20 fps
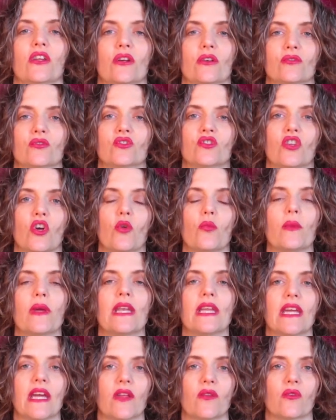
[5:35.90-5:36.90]
so
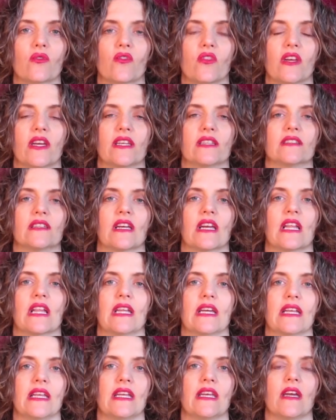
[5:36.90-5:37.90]
many other things in
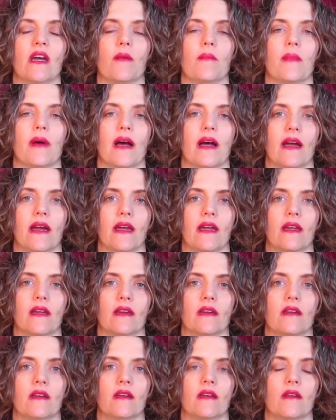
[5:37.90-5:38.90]
cleaning up my
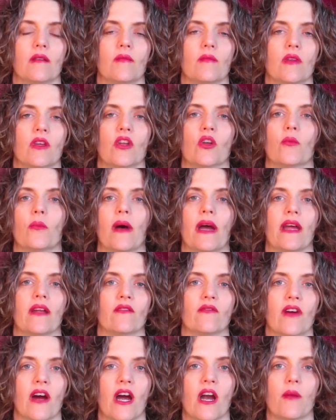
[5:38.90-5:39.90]

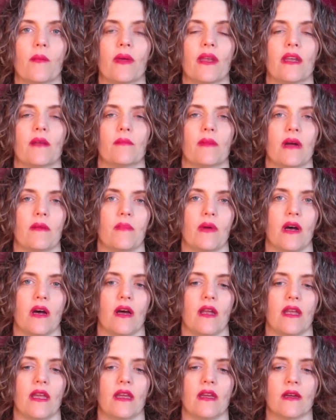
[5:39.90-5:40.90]
environment and my
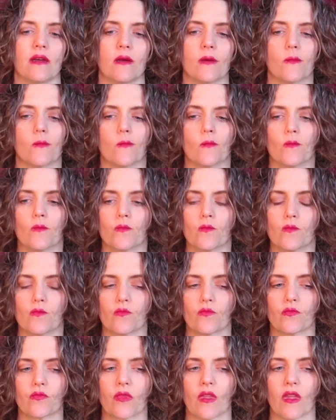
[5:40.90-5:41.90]
body.
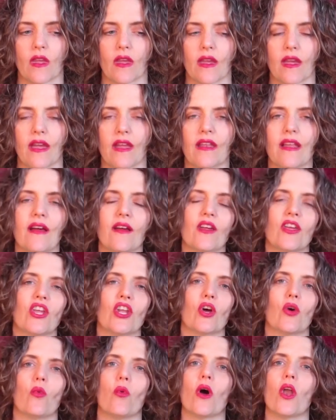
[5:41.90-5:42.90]
And,
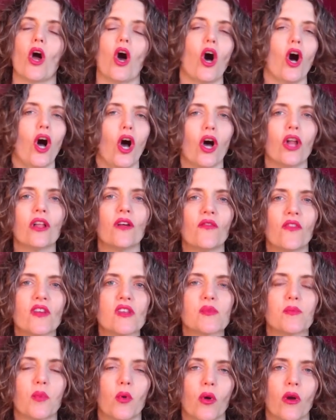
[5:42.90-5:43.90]
what all of this
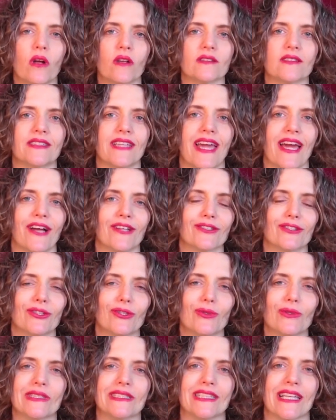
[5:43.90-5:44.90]
boils down to
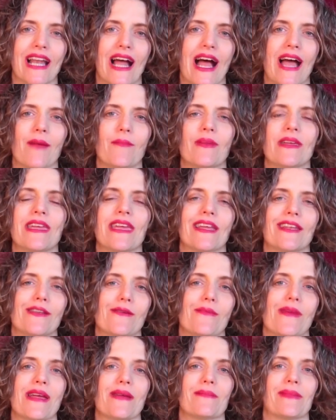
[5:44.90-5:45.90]
is that I began to
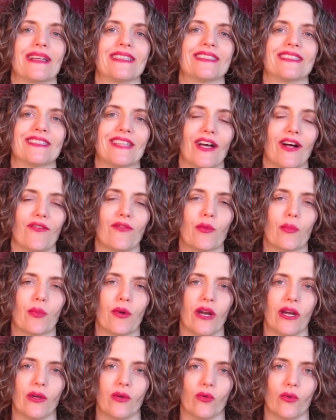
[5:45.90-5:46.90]
make myself a
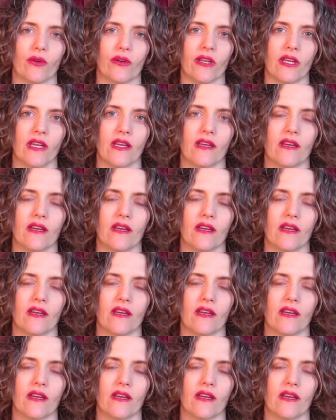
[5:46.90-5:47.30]
priority.